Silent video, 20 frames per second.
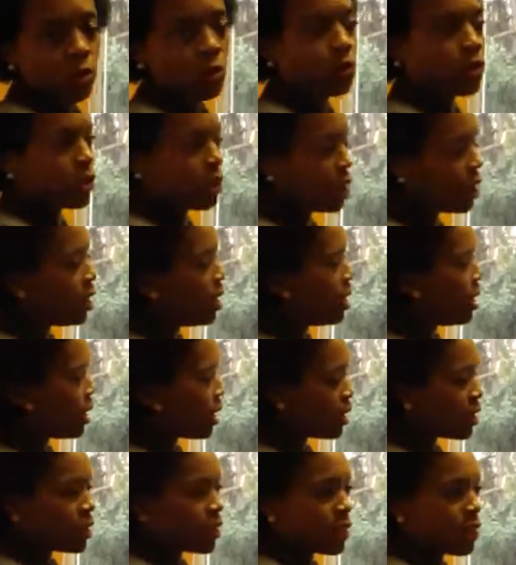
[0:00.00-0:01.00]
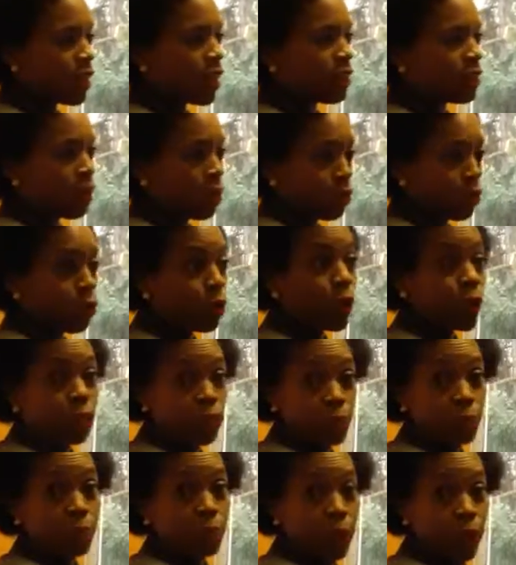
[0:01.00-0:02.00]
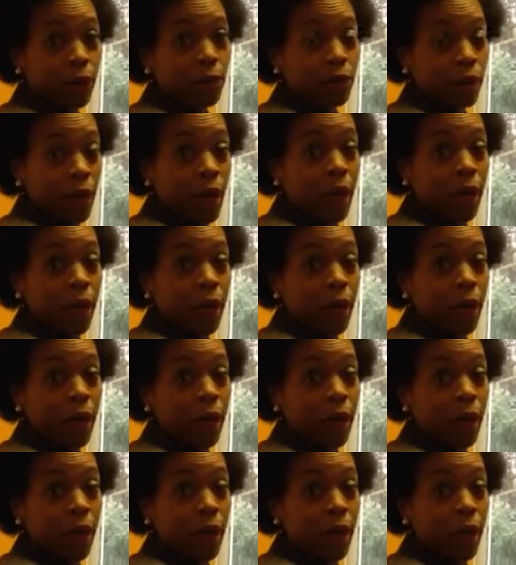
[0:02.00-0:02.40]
He was a stand up, wear your belt